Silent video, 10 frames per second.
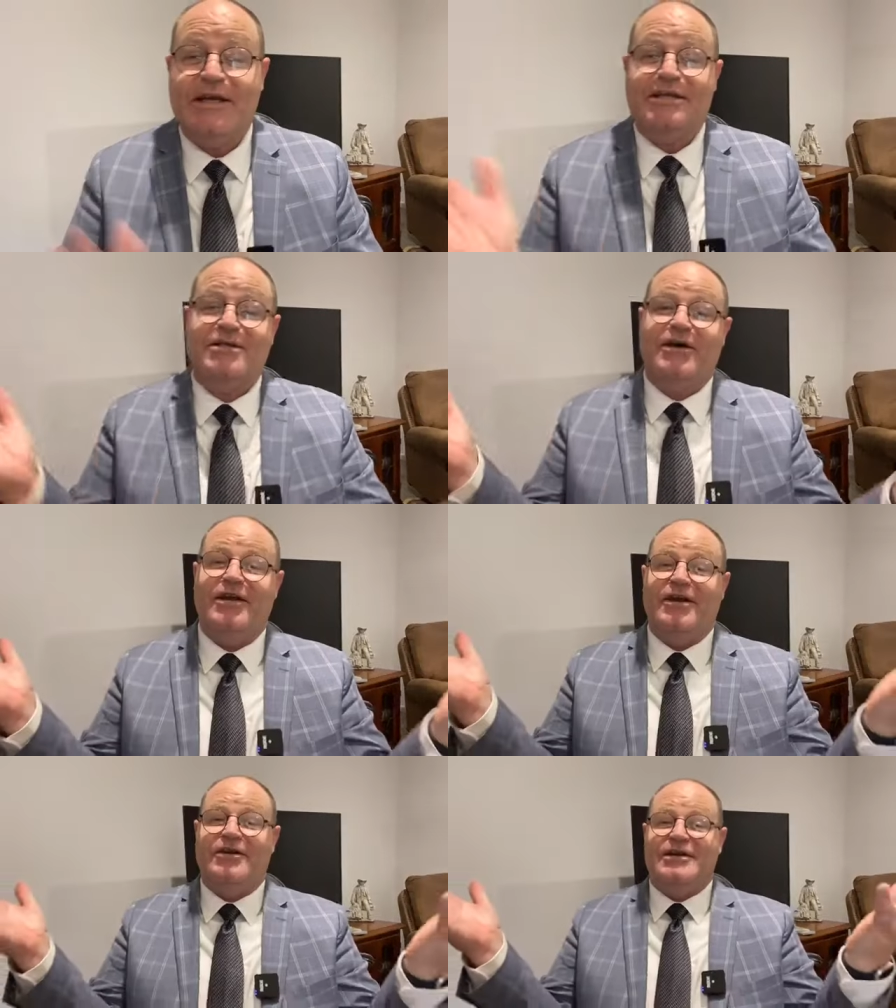Yes, I
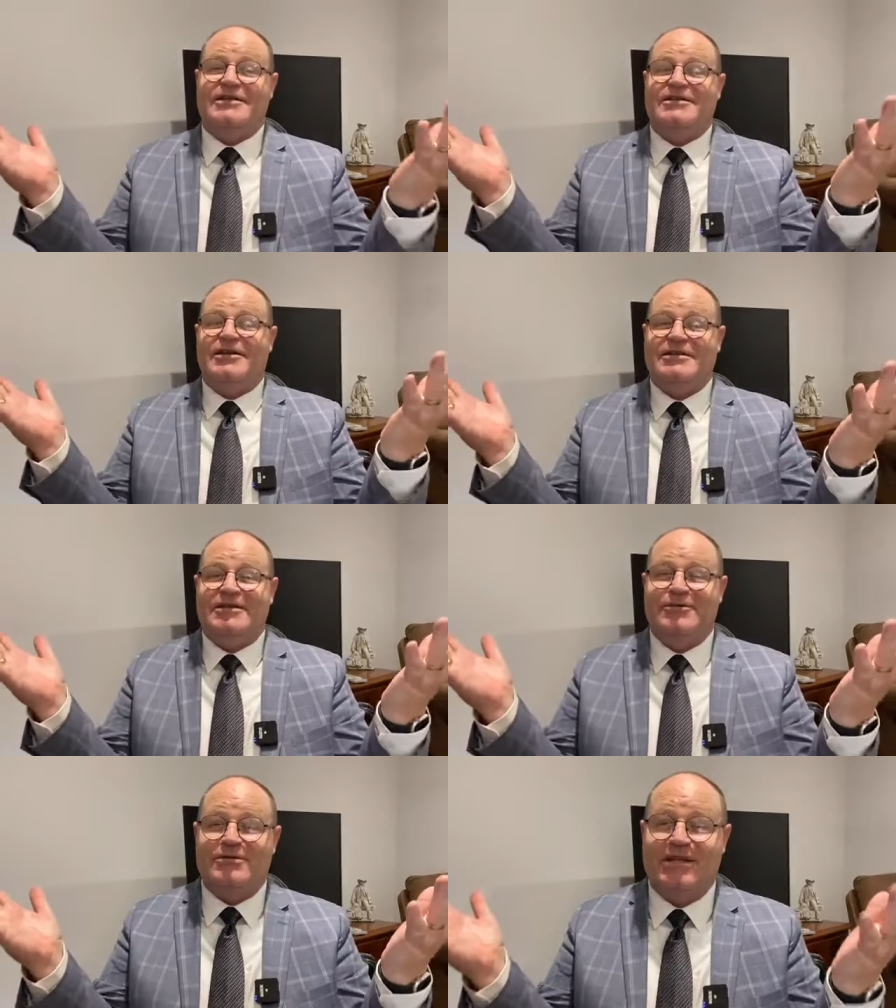know. Yesterday I
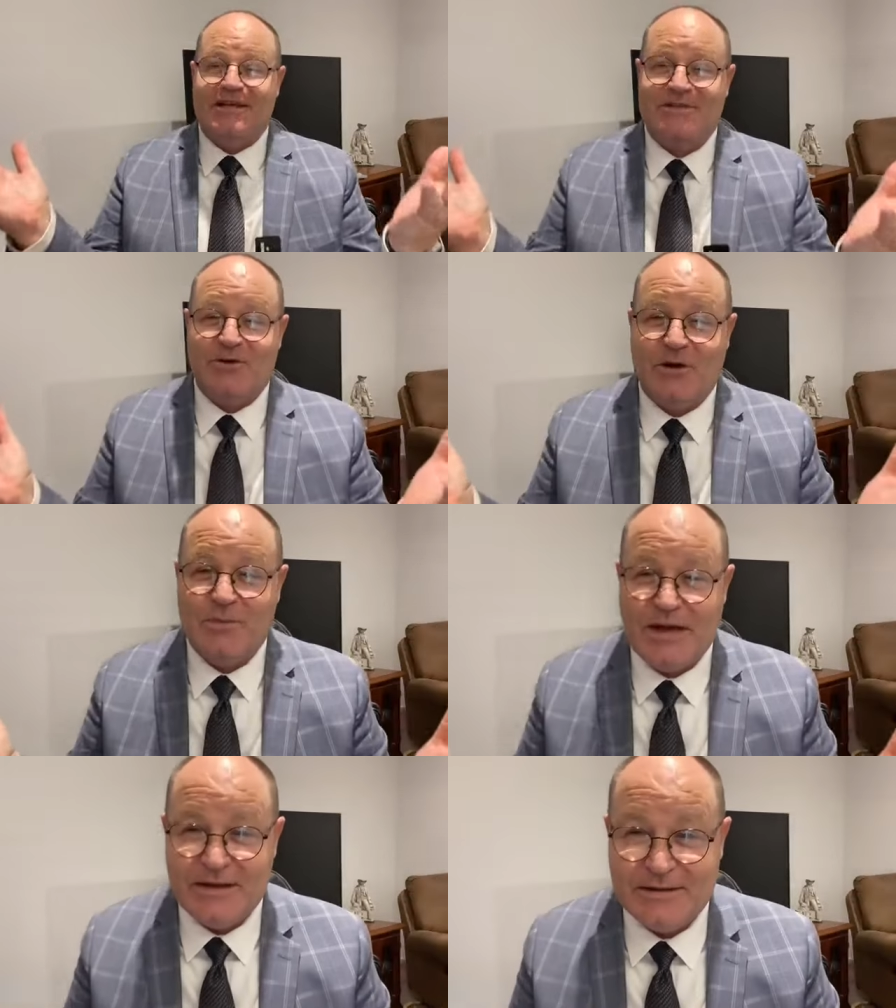said it was the last time,
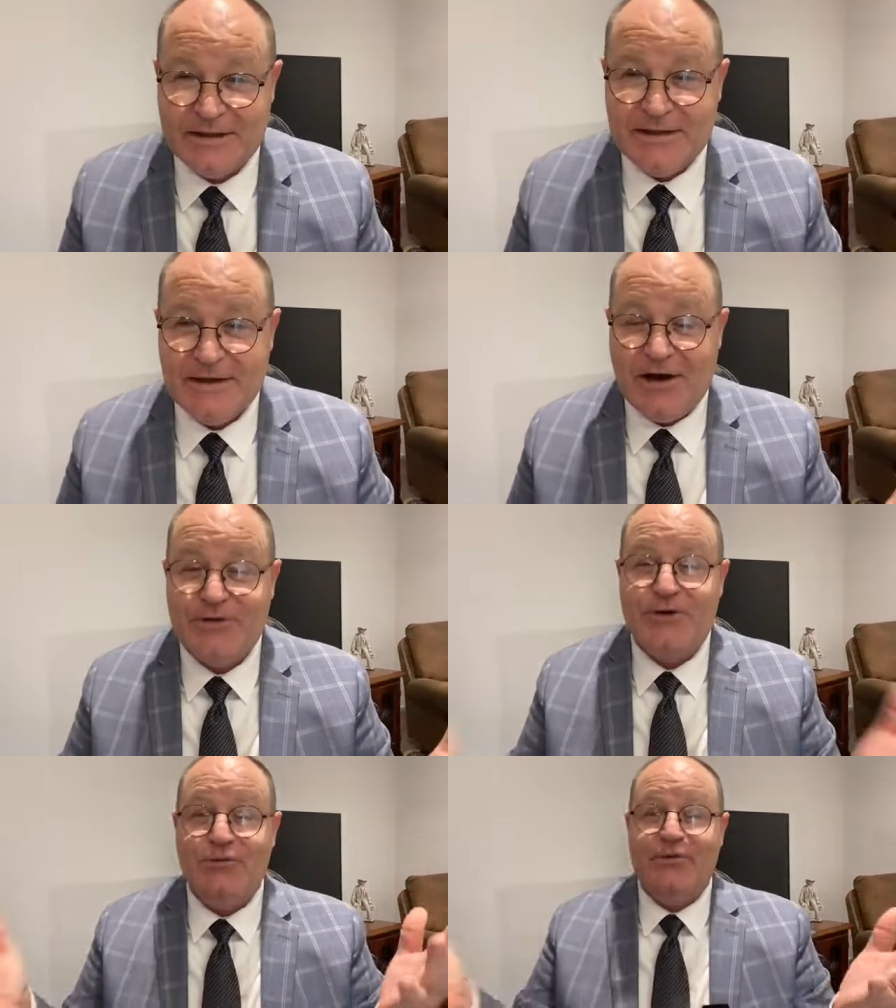but I
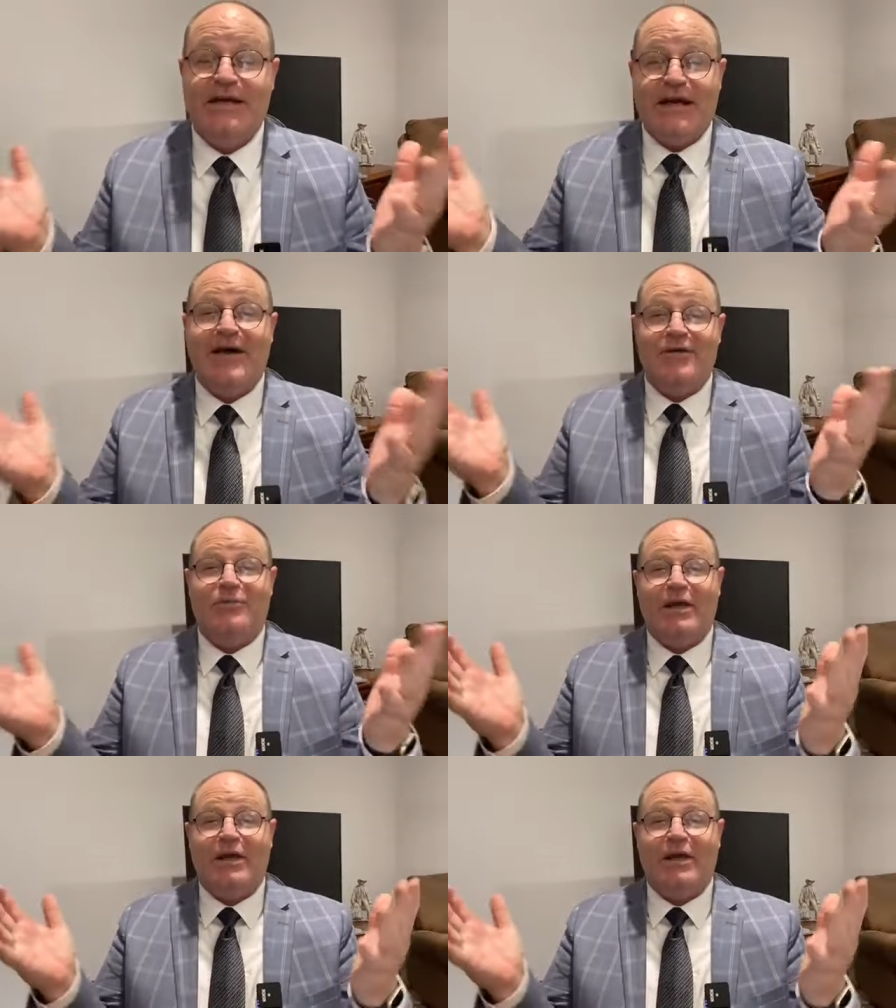do read other